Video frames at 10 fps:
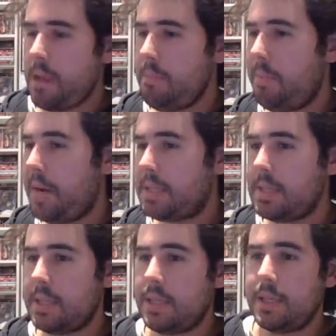But
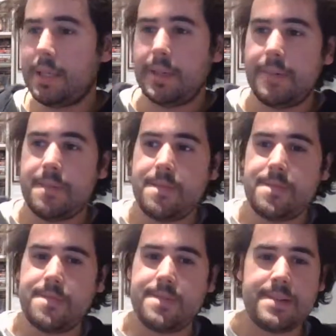oh
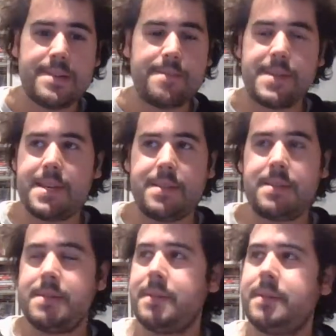
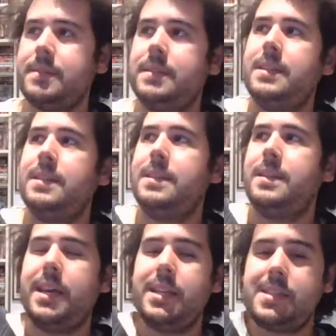man,
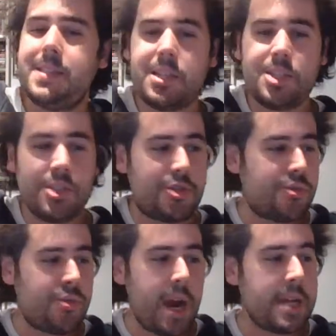it's such a
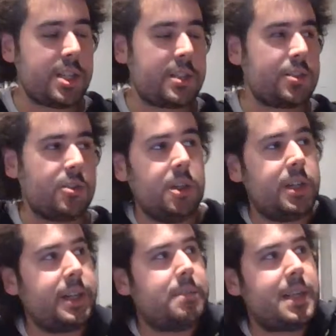tragic
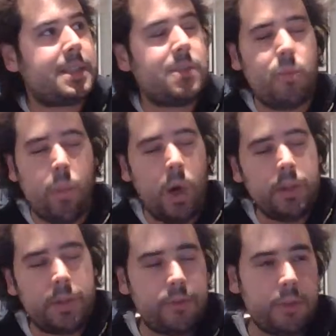story, but
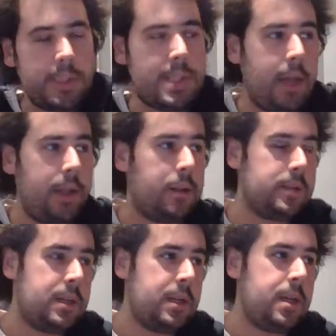wonderfully
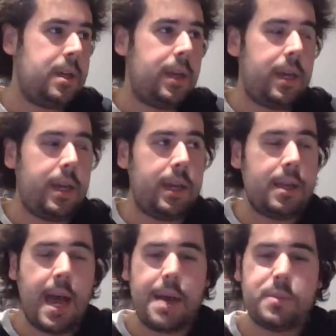told,
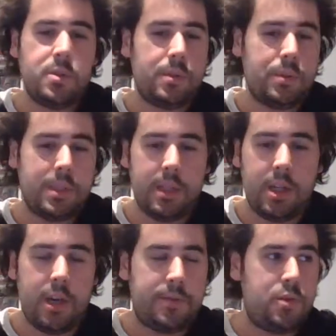and absolutely
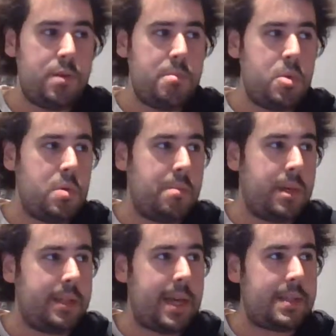love To the Moon.
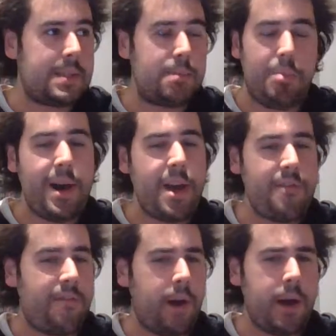But that's by
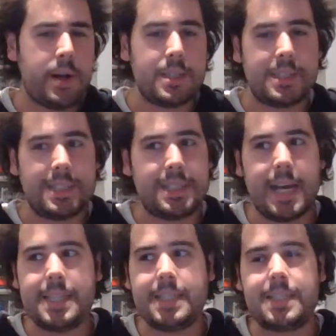far the
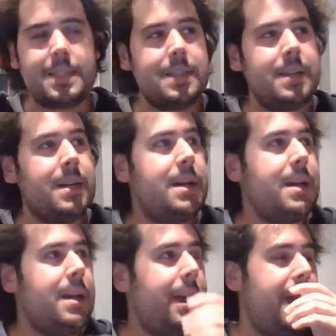saddest
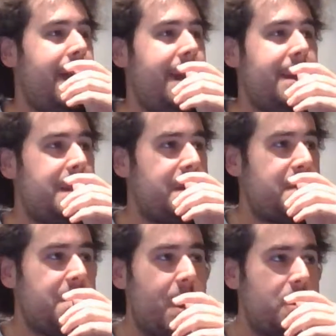and
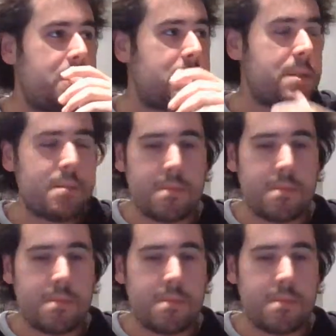most